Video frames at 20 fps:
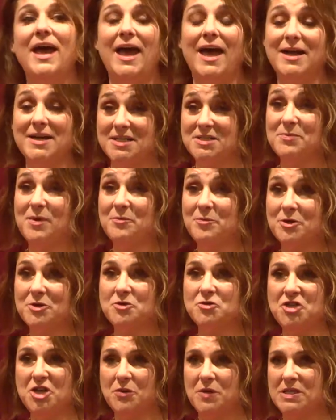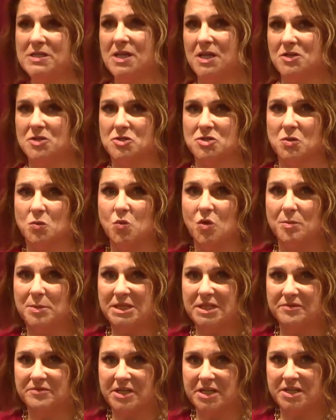And it's my brother Joe. He's like, there's a
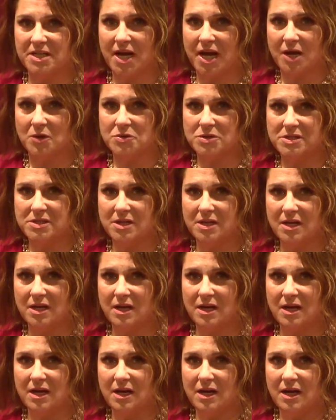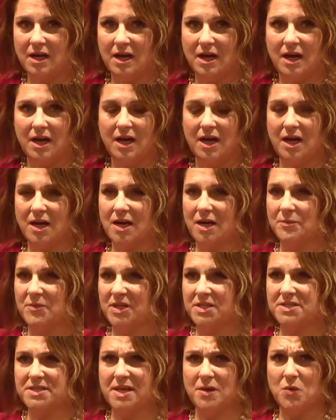woman living in the house. And I'm
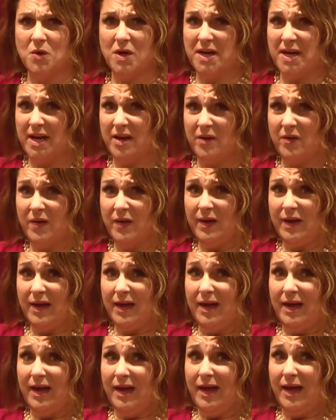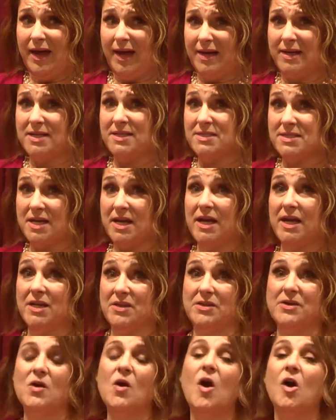like, say what now? And he's like,
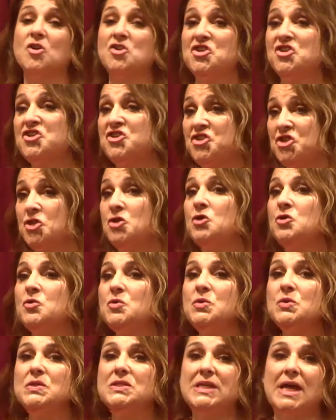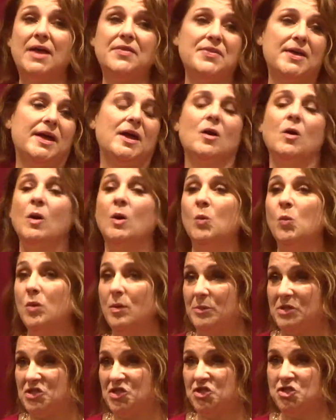there are shoes, and they are a
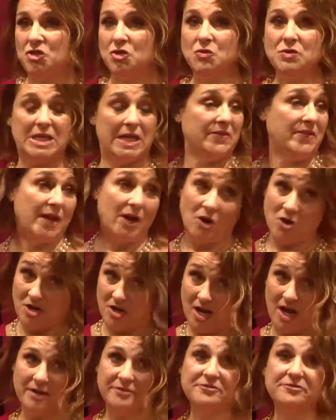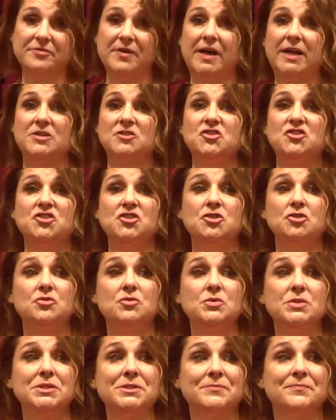woman's shoes, and they are not Fran's
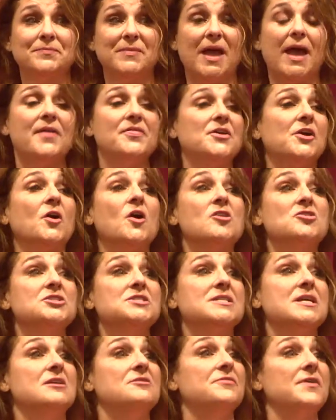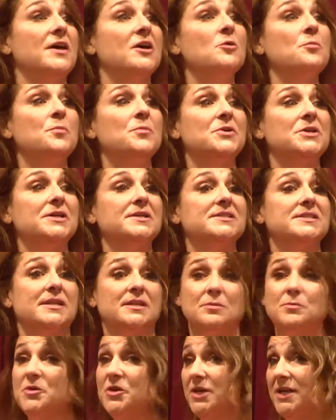shoes. And there are self-help books in
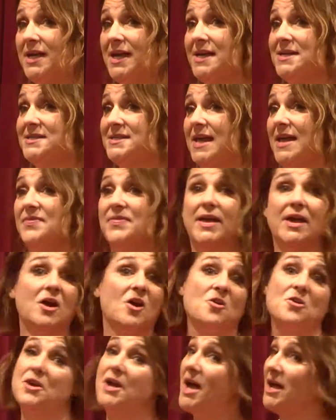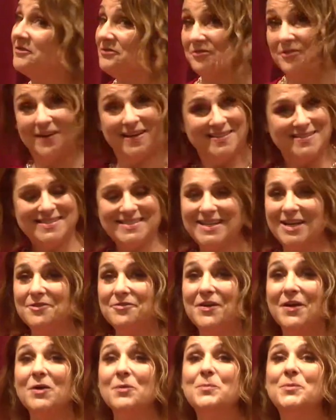the bookcase, and they are not Fran's
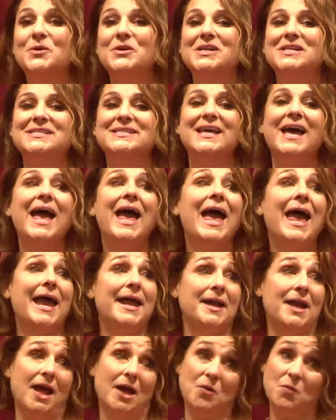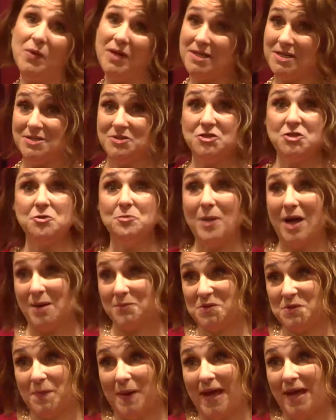self-help books. And I went into
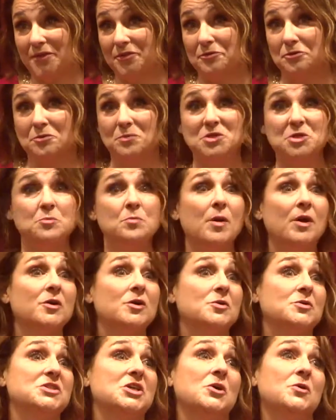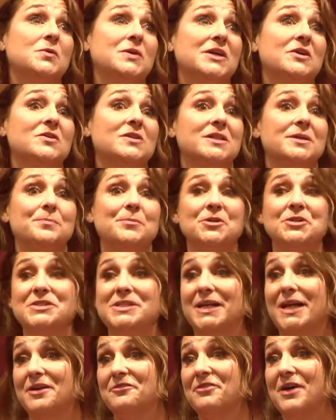mom's bathroom to borrow toenail clippers,
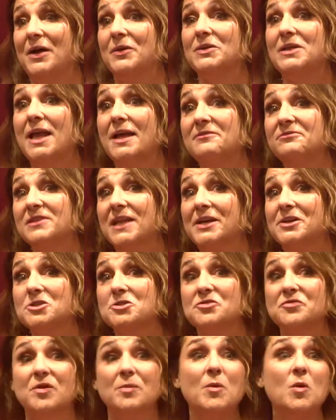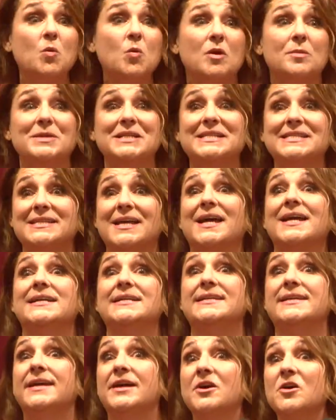and I found love letters from a woman signed
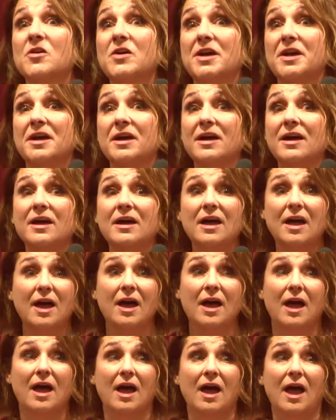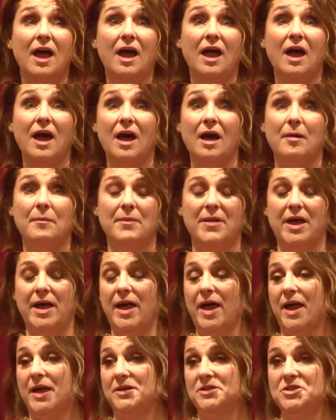Karen.
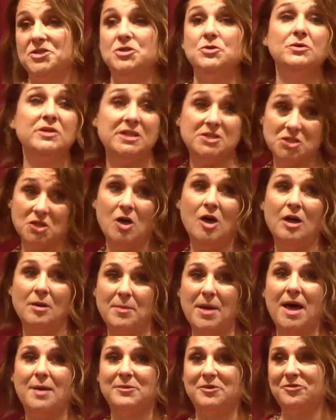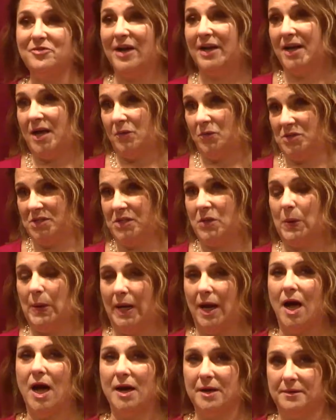And you need to call mom and find out what's going
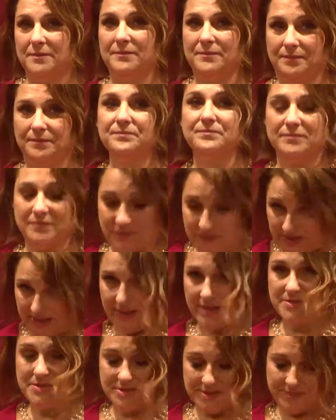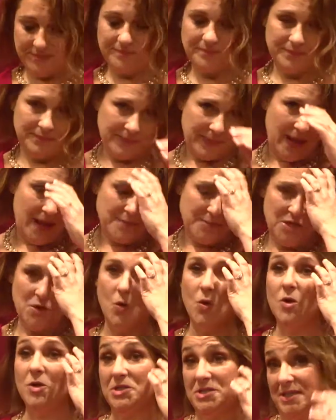on. Yes, I'm the
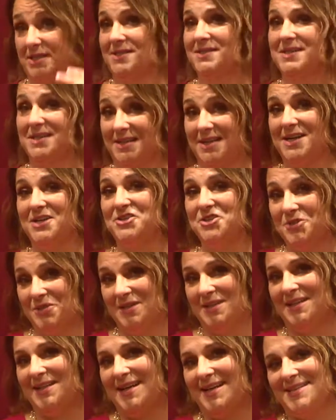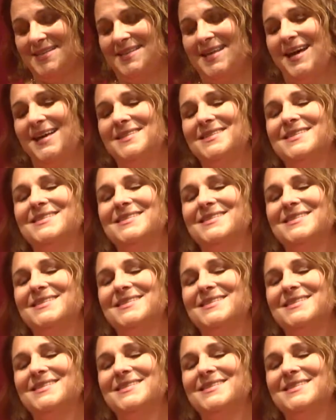oldest, in case you didn't guess that.